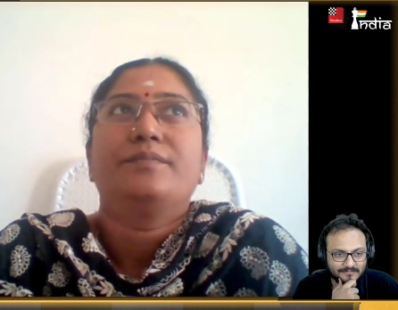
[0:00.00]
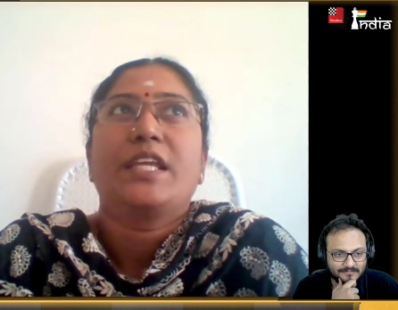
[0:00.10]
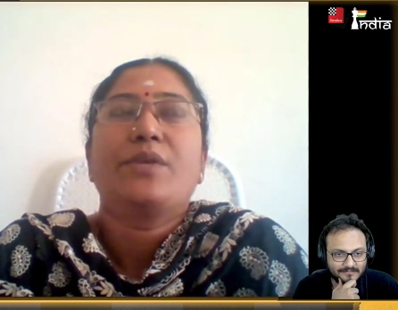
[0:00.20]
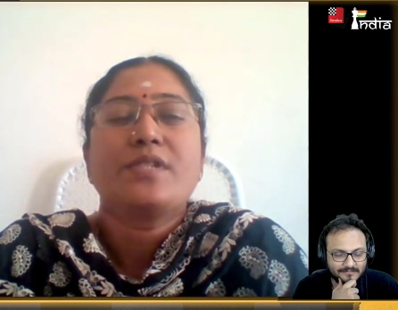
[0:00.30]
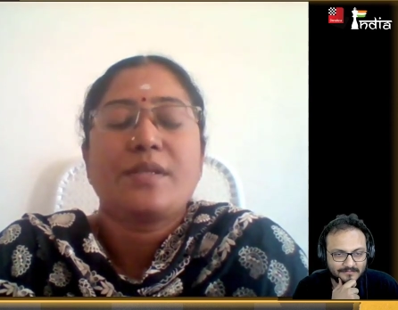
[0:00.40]

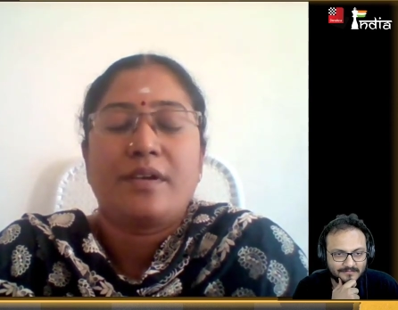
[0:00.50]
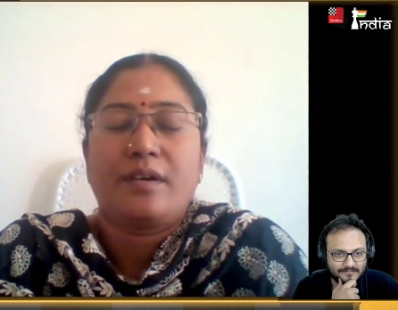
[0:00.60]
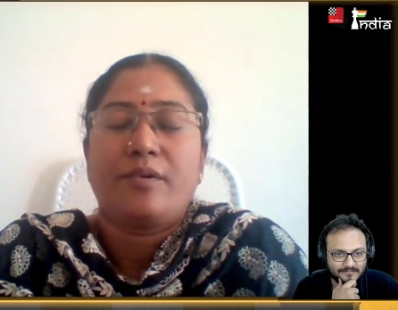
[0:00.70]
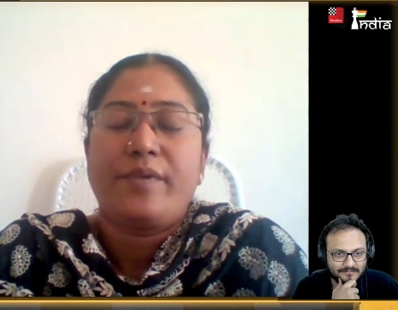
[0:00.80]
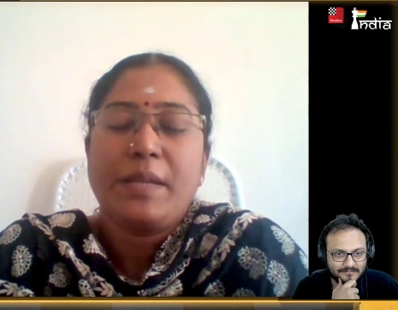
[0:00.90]
Speaker 1: it was
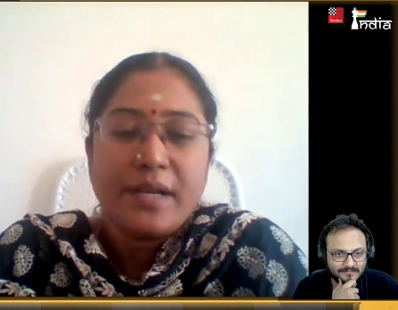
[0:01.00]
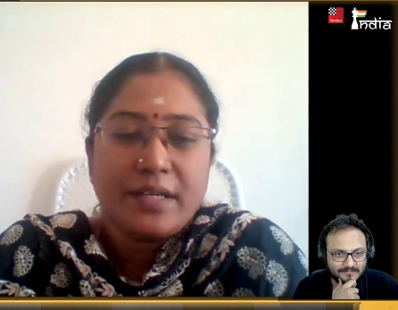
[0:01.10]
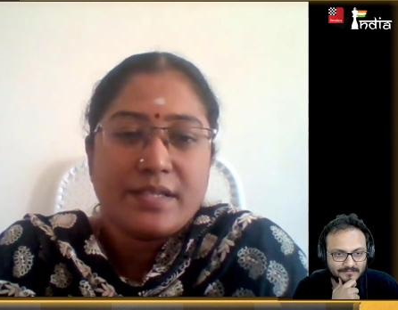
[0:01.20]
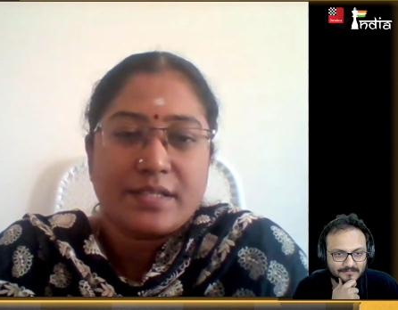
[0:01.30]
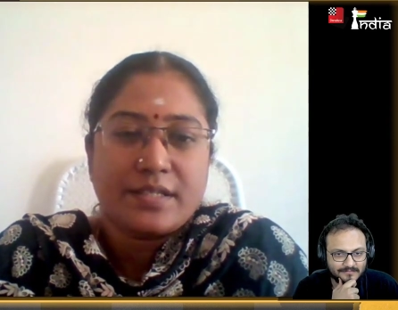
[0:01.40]
a very big
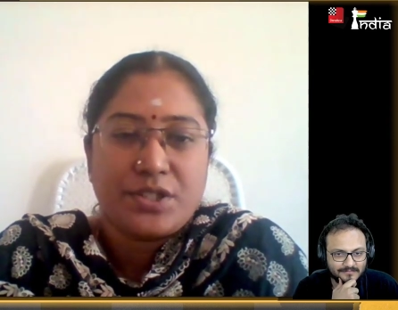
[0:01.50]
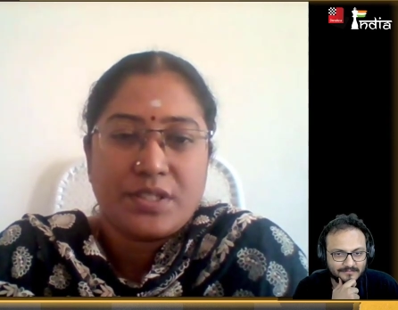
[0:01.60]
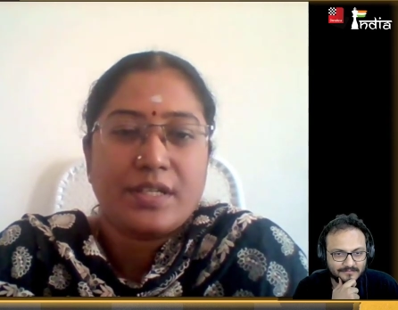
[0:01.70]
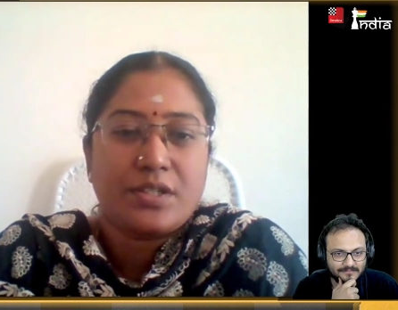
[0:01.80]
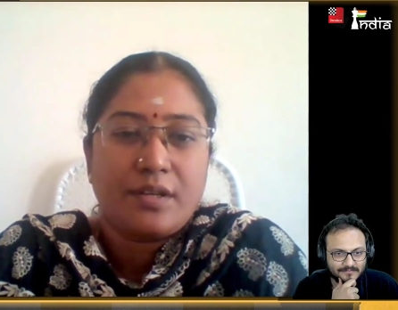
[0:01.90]
discussion
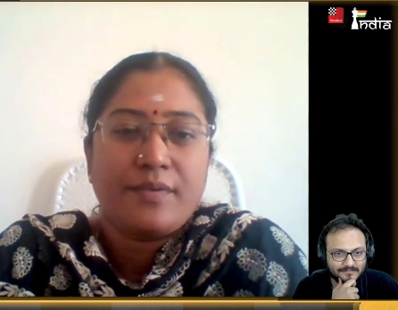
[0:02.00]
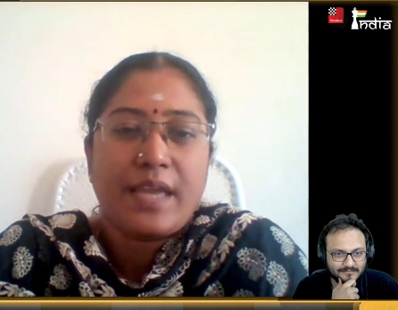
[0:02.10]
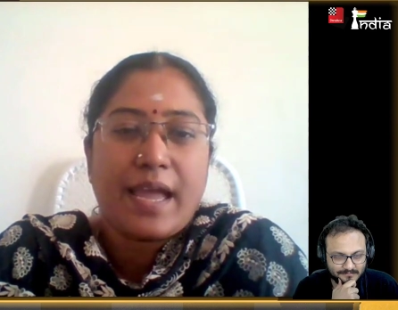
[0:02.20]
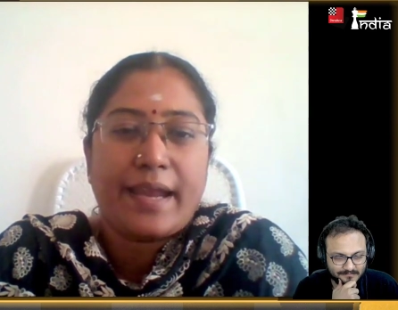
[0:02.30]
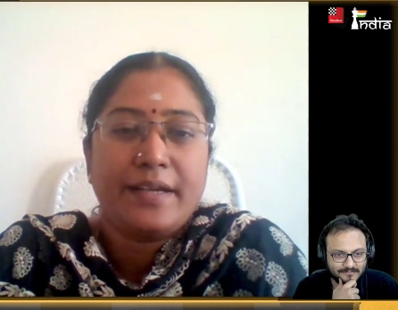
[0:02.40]
actually we
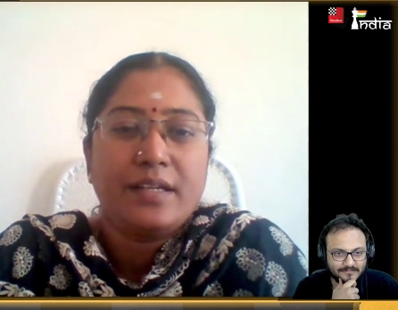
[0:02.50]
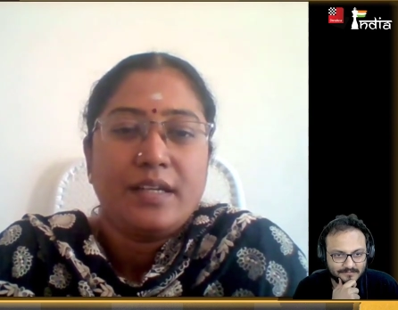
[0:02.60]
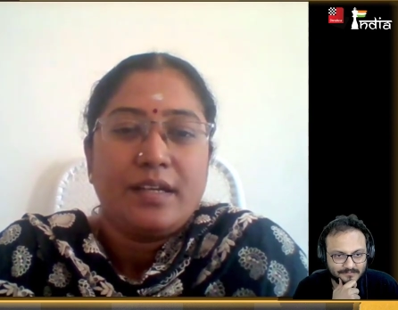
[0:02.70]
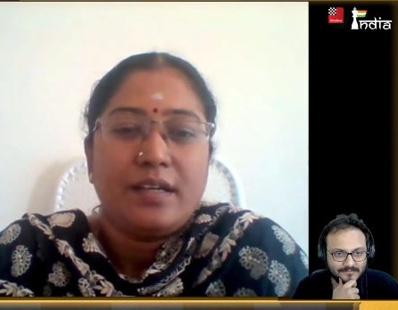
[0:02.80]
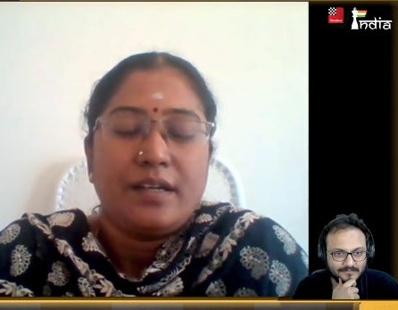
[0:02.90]
had,
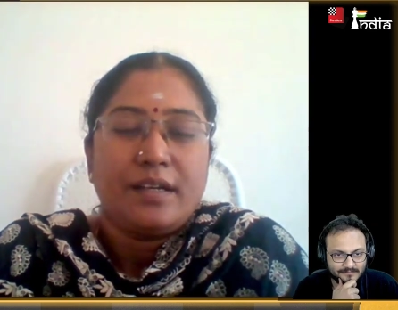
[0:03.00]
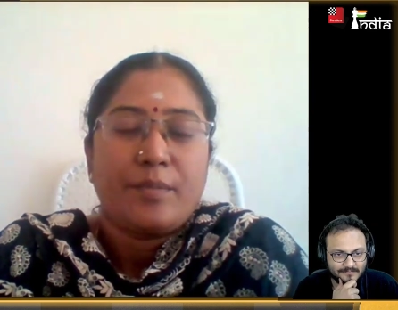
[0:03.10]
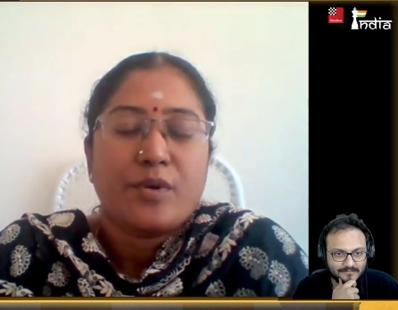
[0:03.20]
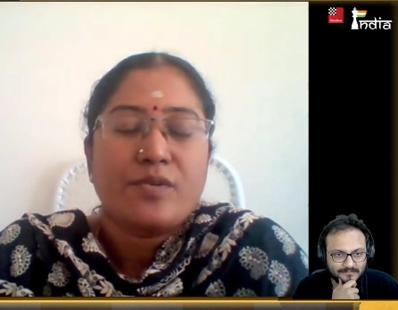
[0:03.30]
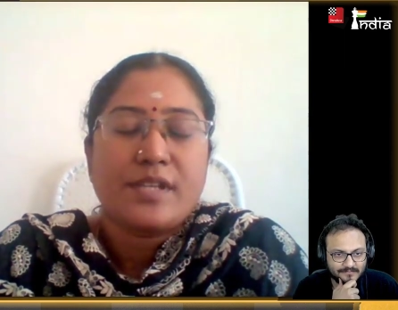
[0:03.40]

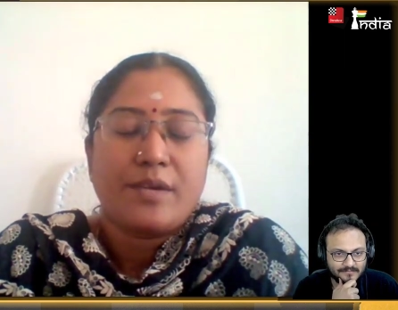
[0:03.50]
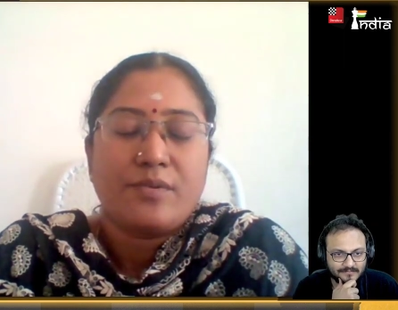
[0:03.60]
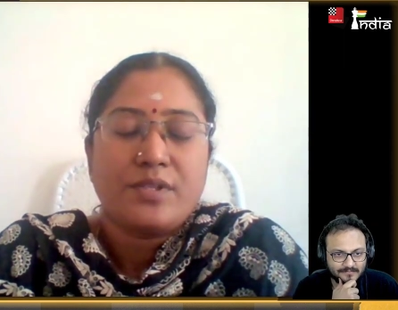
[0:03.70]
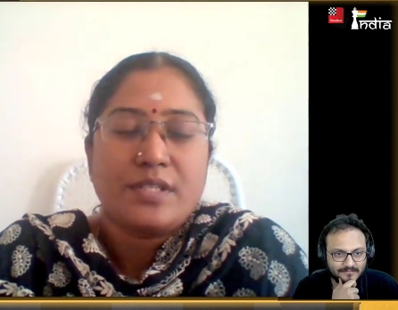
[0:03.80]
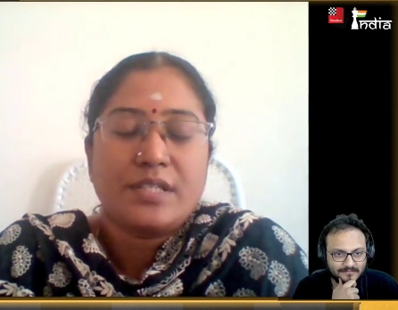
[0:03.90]
because I
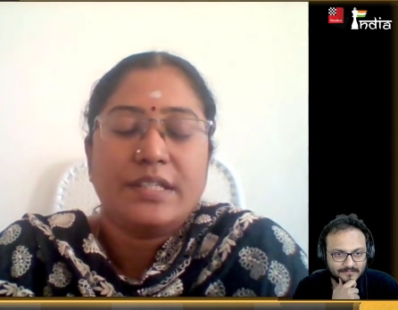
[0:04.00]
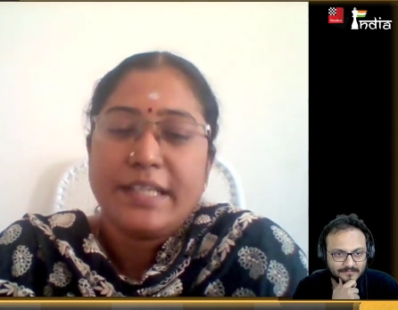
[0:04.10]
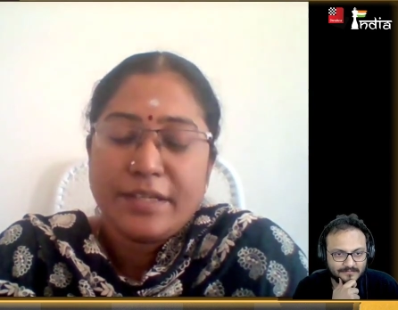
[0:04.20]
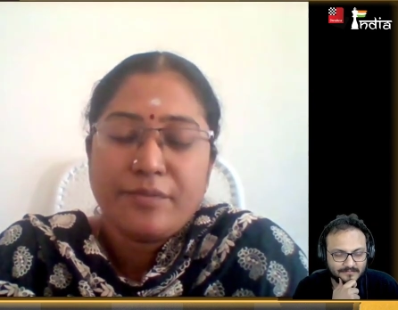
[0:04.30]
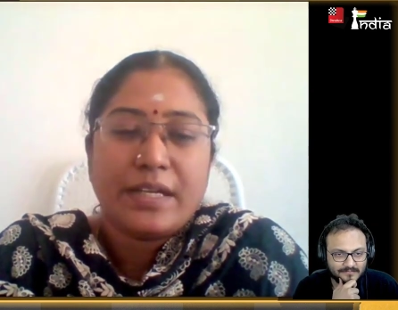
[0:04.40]
was
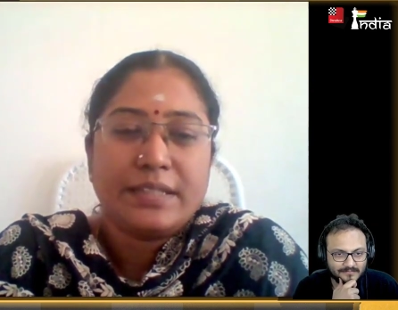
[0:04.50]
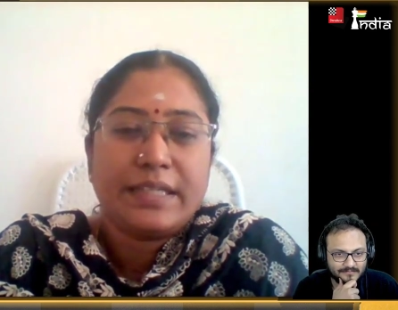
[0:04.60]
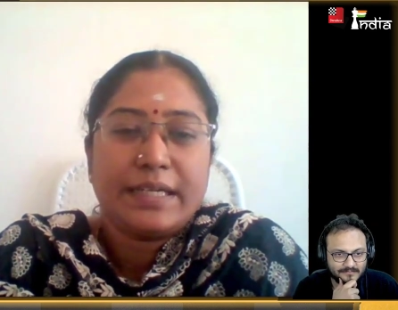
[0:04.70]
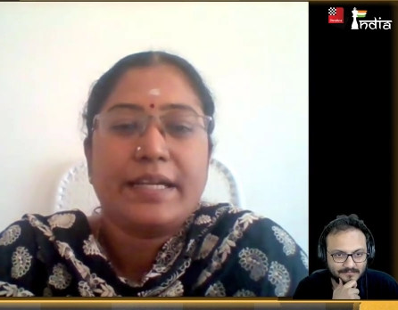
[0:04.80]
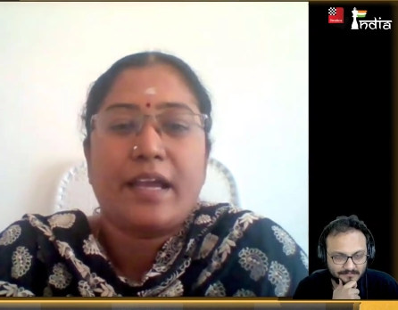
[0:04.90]
earning well
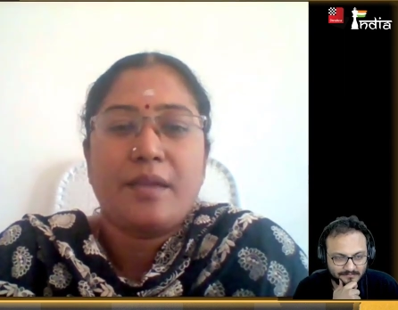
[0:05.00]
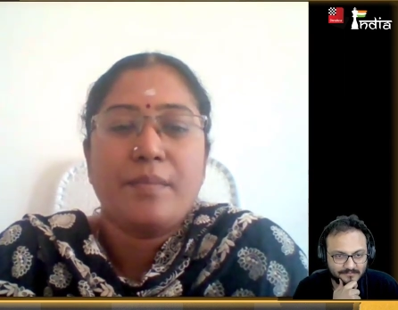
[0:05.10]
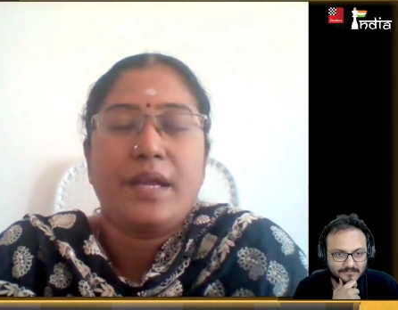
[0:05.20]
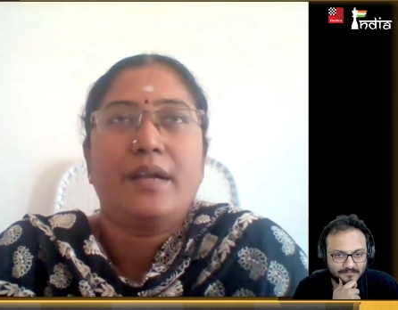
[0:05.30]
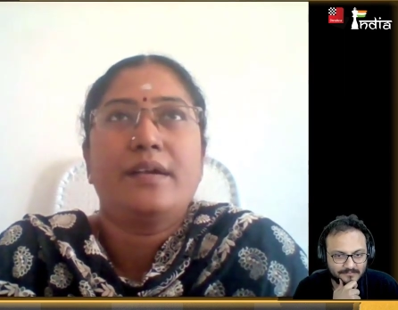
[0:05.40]
that time.
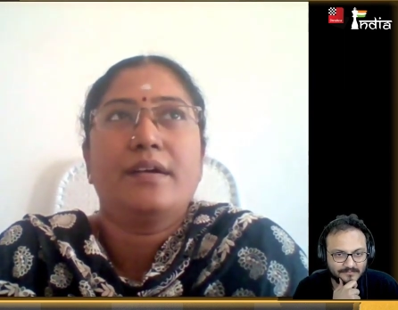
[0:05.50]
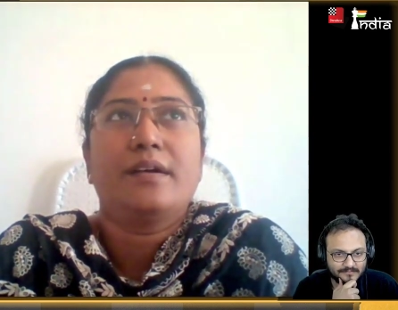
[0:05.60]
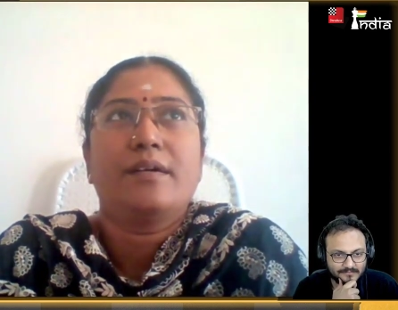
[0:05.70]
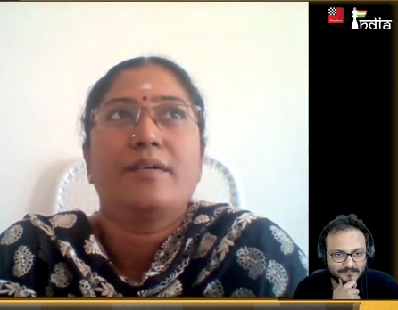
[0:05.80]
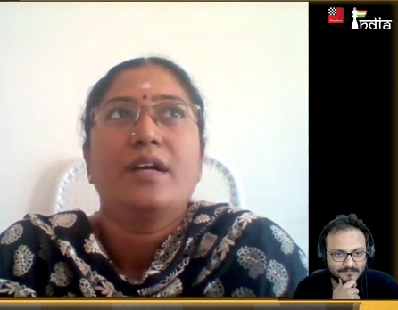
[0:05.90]
And
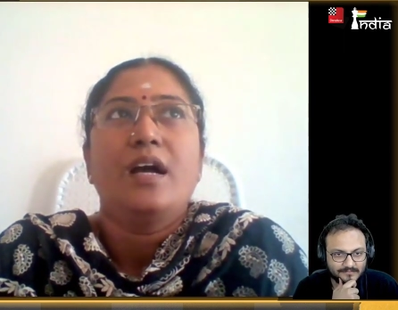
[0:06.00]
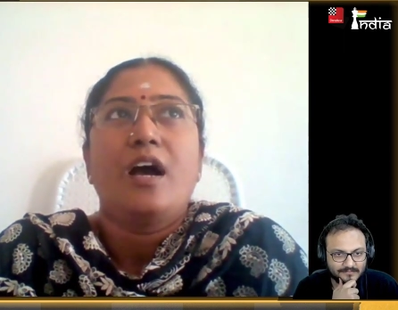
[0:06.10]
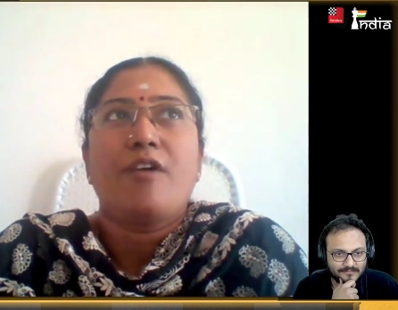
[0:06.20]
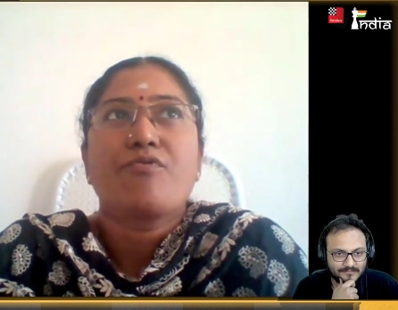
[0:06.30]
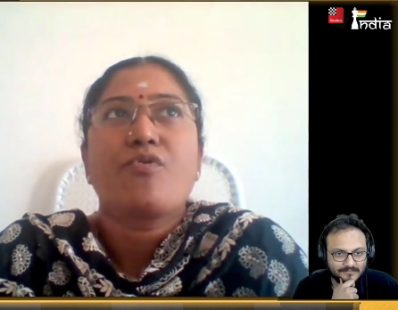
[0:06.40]

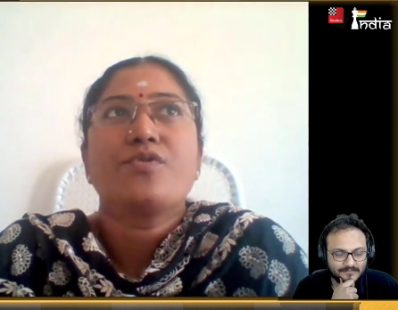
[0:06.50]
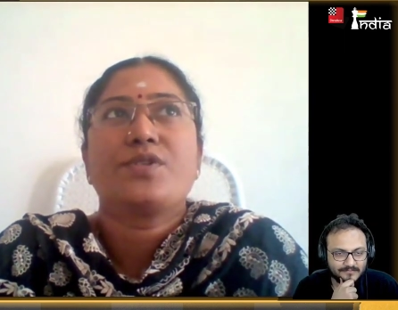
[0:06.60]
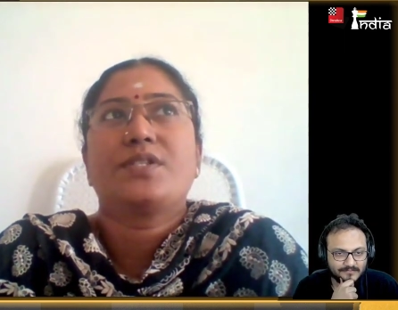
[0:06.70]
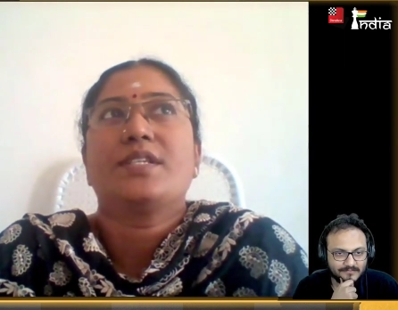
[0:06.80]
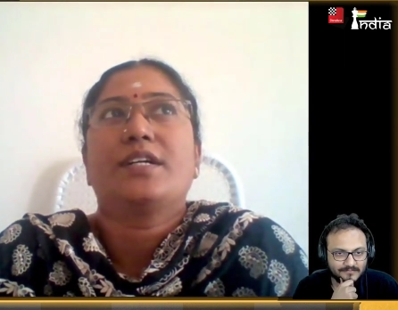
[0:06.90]
of
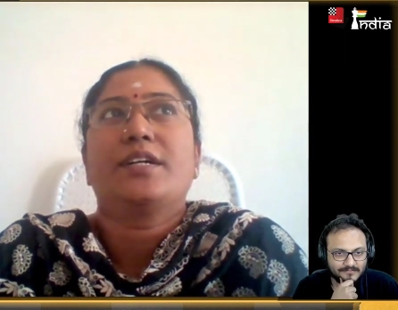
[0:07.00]
course,